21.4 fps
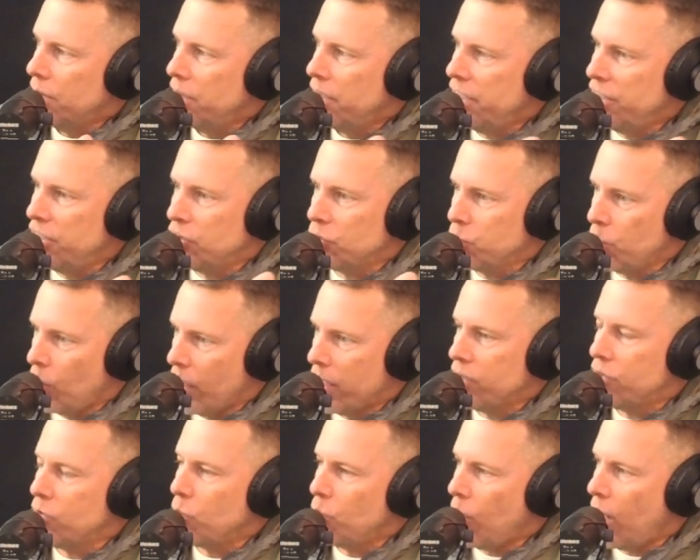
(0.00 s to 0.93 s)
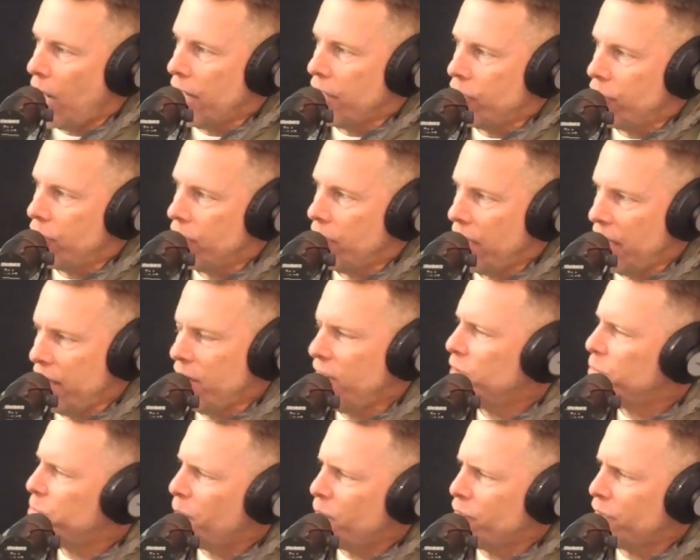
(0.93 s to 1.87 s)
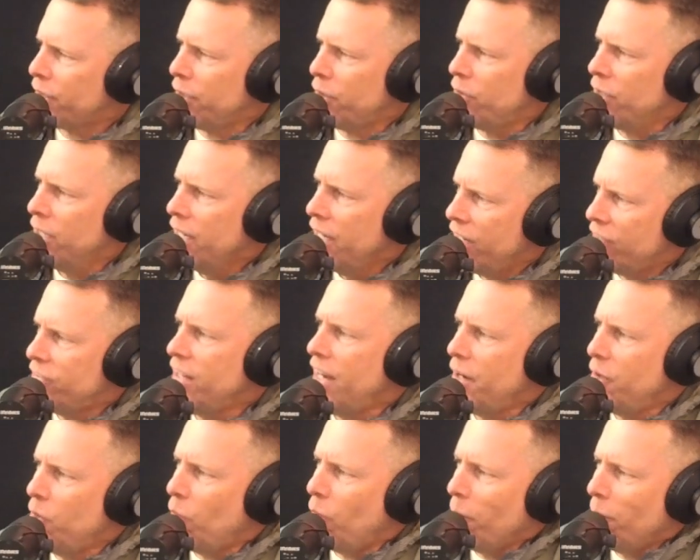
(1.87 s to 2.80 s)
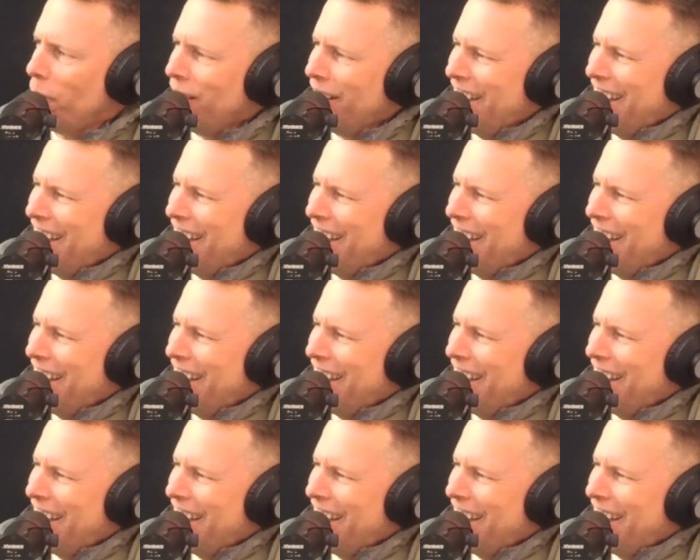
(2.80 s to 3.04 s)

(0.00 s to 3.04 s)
He just wanted to watch, and that's perfectly. Isn't that normal?